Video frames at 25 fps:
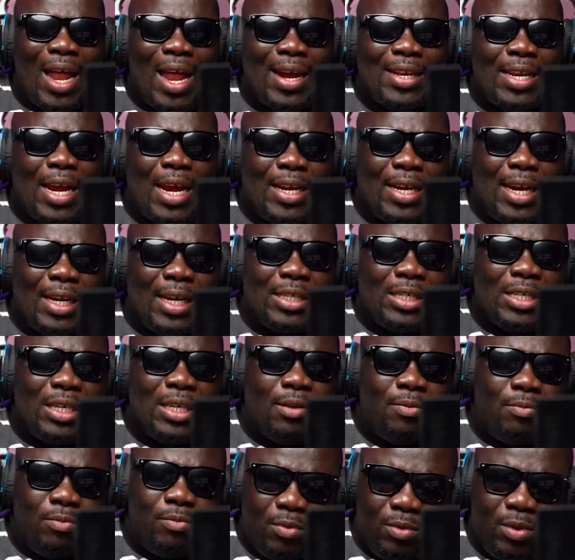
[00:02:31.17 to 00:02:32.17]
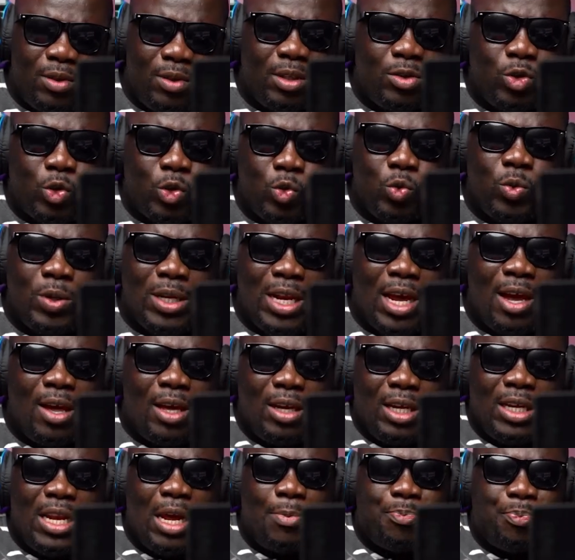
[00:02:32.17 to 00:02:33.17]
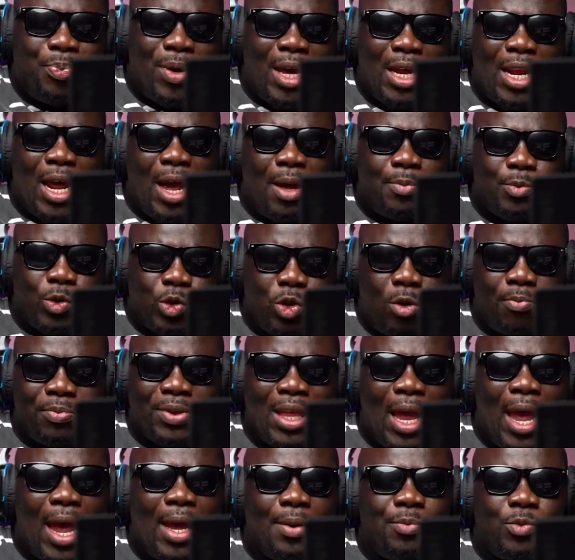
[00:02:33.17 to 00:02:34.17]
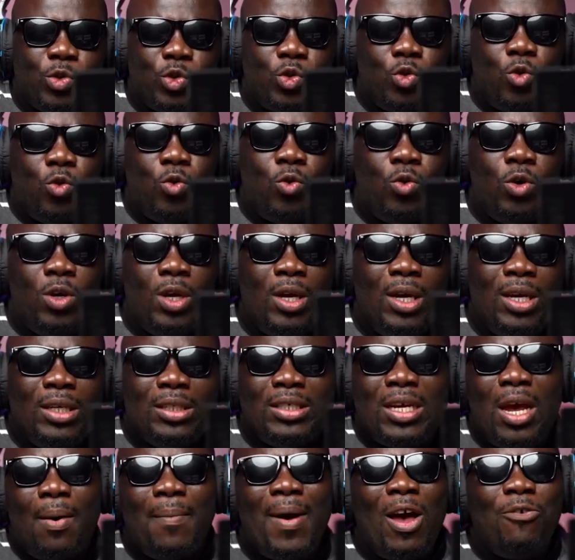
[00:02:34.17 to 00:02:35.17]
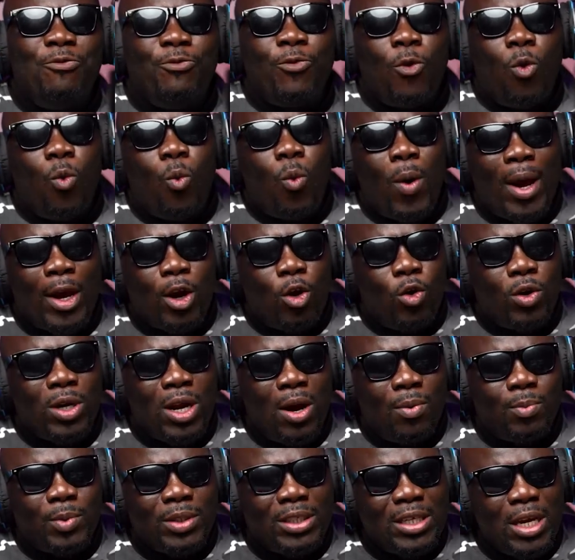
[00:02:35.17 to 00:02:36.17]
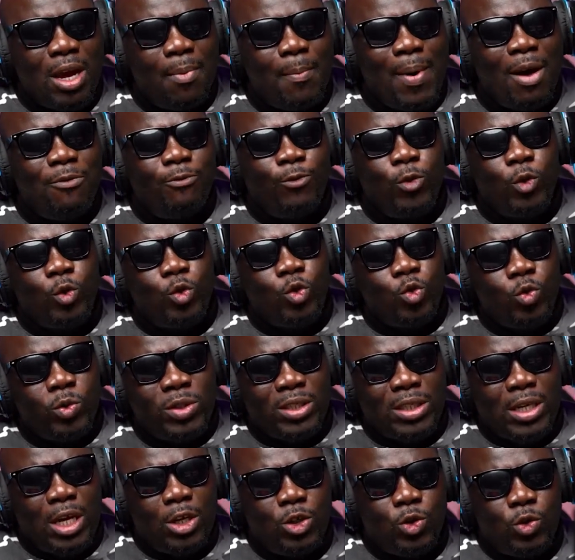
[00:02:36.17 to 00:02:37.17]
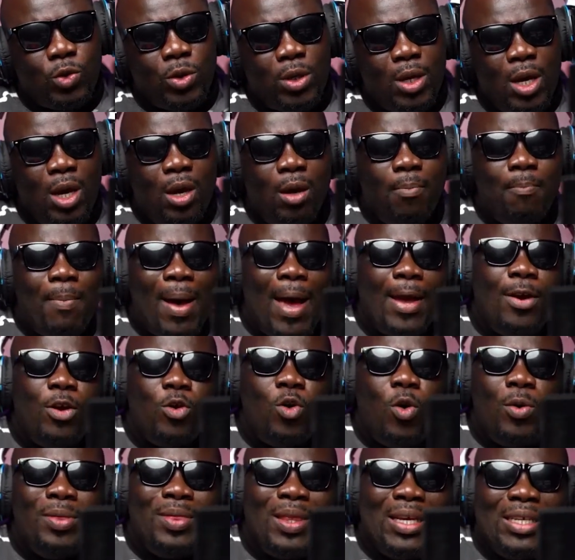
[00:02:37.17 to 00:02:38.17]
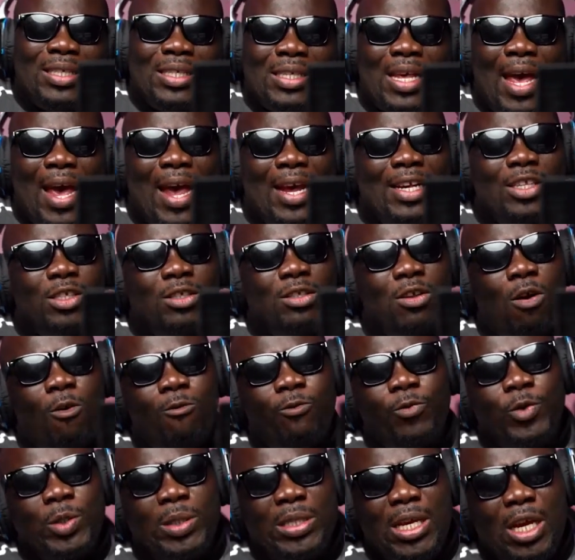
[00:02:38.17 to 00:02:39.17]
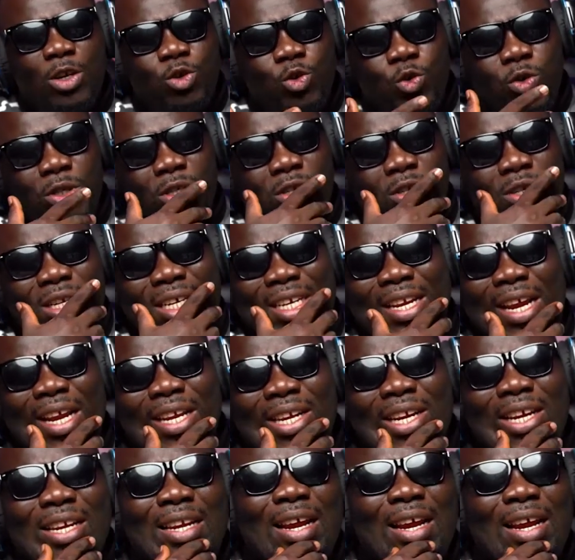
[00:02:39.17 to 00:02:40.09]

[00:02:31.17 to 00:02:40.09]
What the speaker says: then, that thing, to they pain them sometimes. So, chairman for work on them, chairman for do surgery. But you know, this kind of surgeries, you know, they need a